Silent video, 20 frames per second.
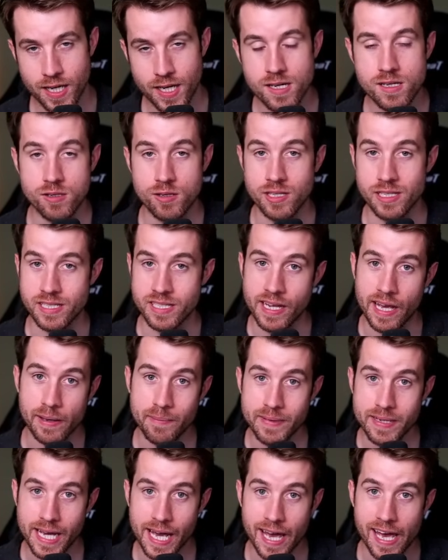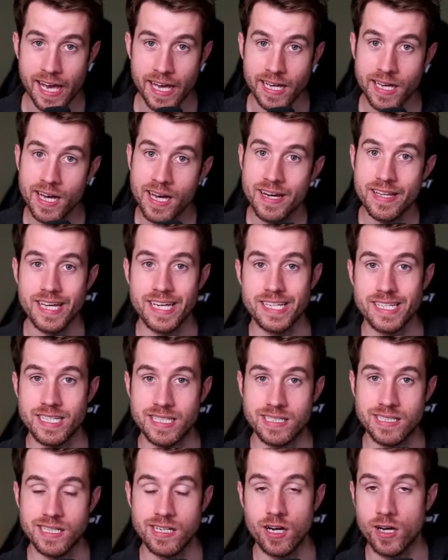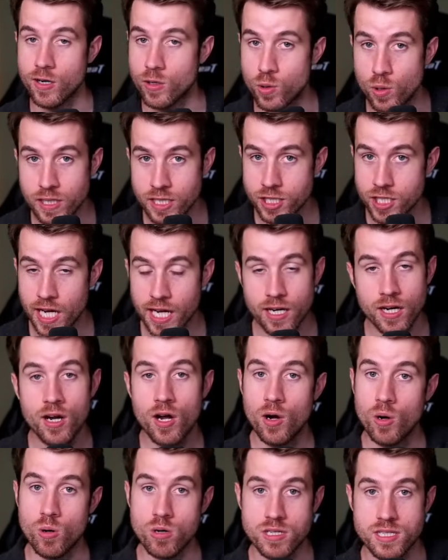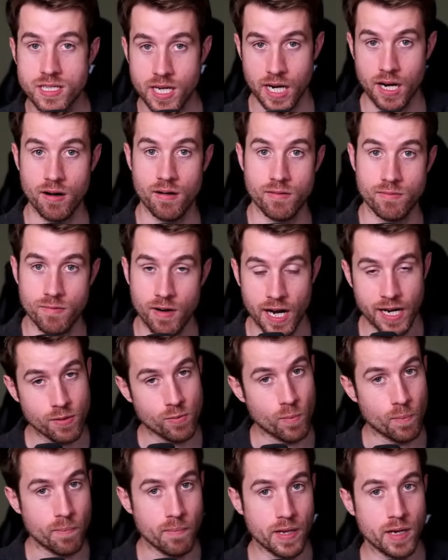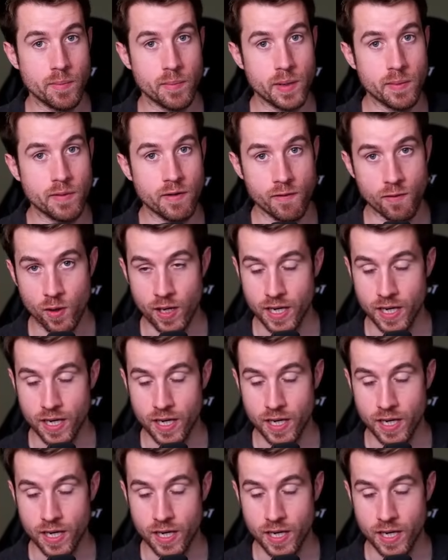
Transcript: So the same tag that you see on Quinjet or Sarah, right? Minimum of 1.